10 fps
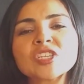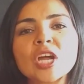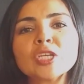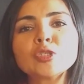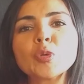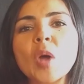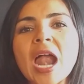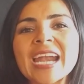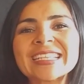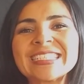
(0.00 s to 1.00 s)
try to
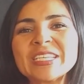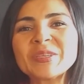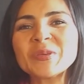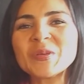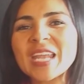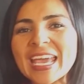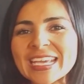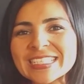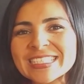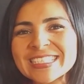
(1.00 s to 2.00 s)

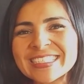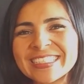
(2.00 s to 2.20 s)
articulate.